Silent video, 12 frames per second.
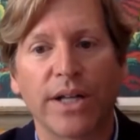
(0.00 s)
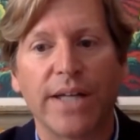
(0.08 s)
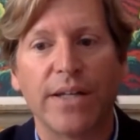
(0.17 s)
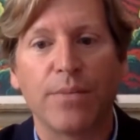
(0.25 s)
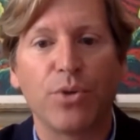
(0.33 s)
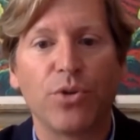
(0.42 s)

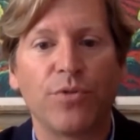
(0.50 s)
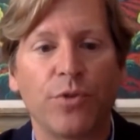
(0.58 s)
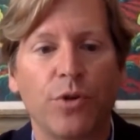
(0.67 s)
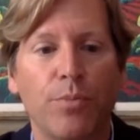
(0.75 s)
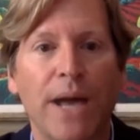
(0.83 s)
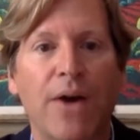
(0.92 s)
and a
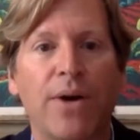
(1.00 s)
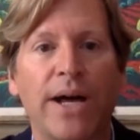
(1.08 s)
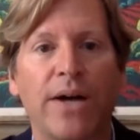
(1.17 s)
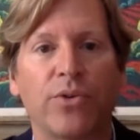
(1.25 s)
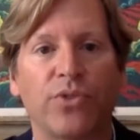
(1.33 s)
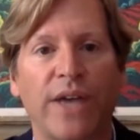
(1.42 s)
beautiful
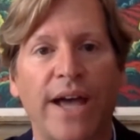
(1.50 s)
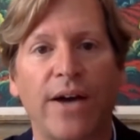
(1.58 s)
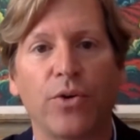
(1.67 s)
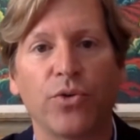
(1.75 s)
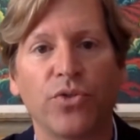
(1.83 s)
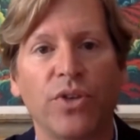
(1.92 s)
Bauhaus
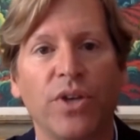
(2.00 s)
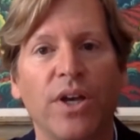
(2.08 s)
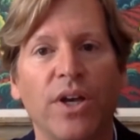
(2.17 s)
house,